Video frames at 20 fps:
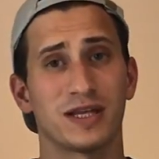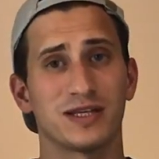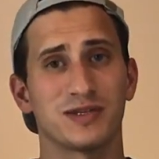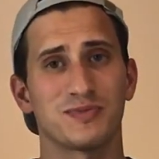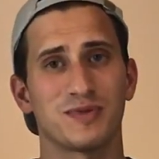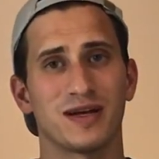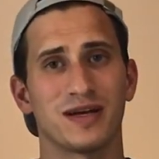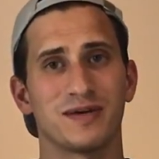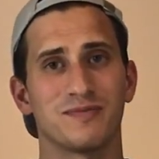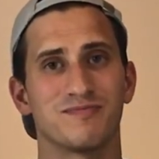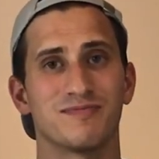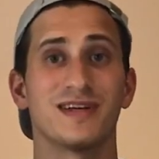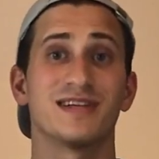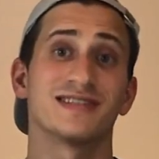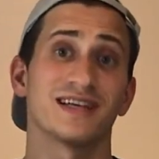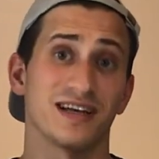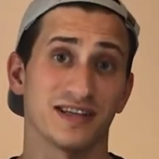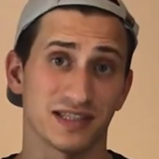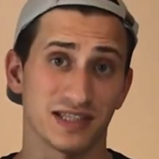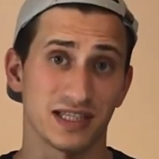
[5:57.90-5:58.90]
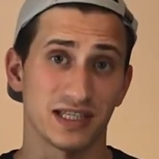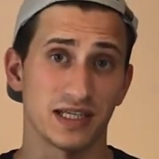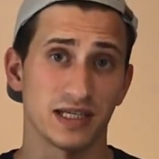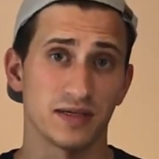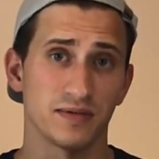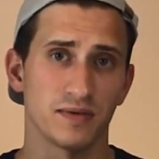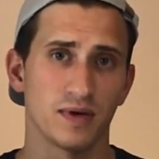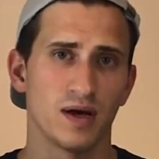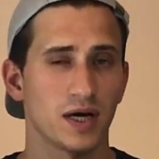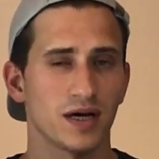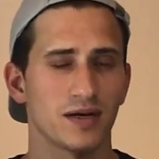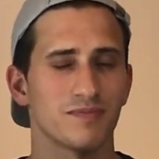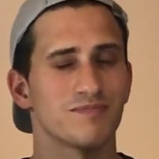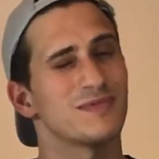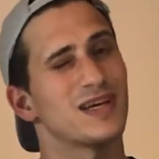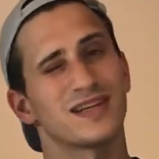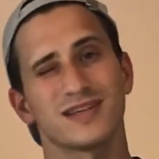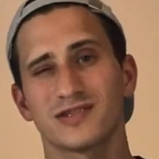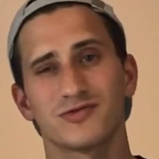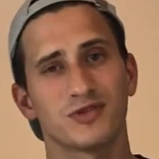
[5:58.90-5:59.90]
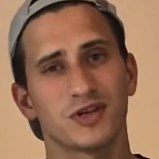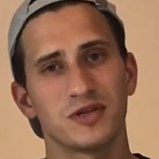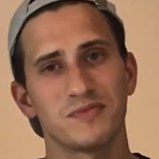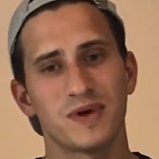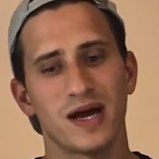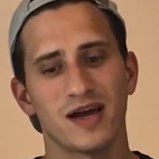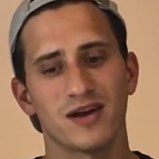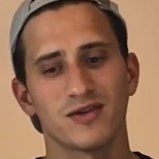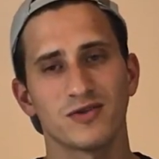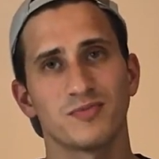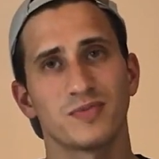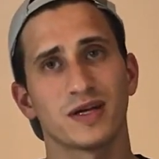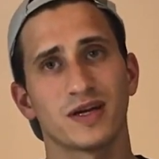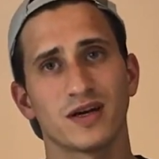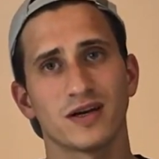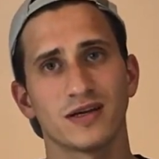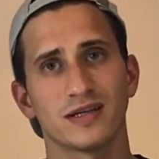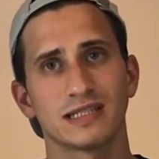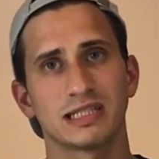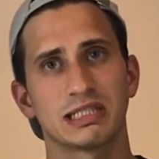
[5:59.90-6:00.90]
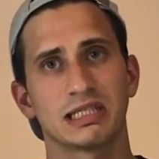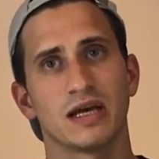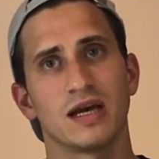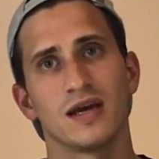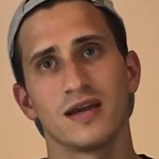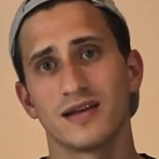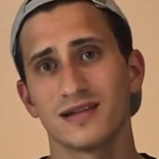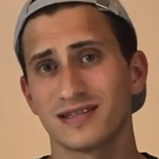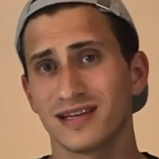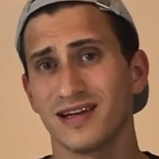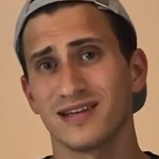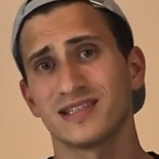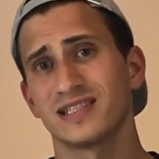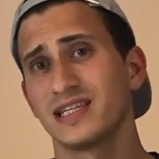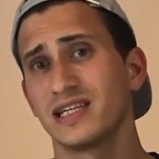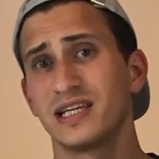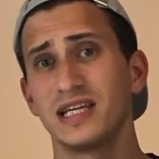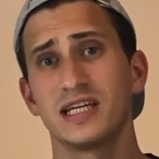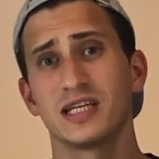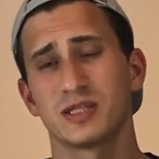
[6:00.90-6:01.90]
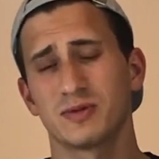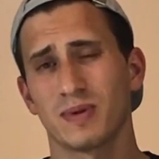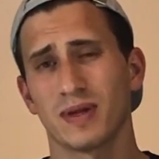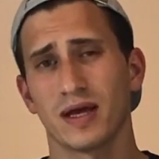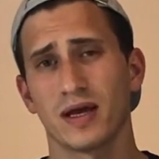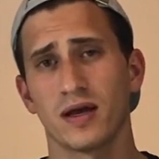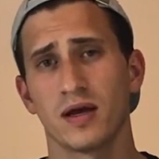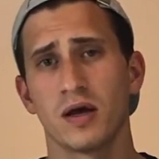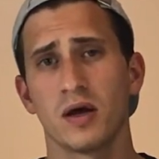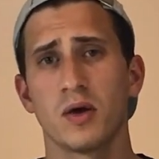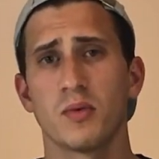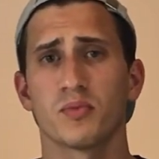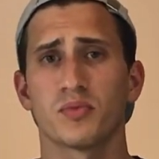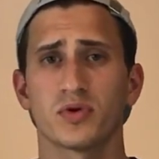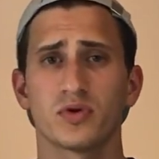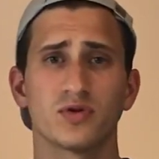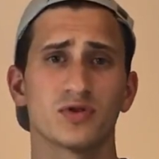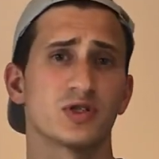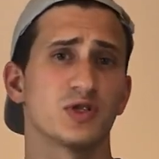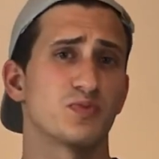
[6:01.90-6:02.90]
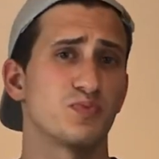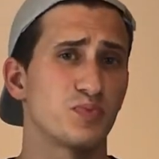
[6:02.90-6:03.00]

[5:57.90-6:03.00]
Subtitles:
display, it's LCD, but that doesn't really matter because this LCD display produces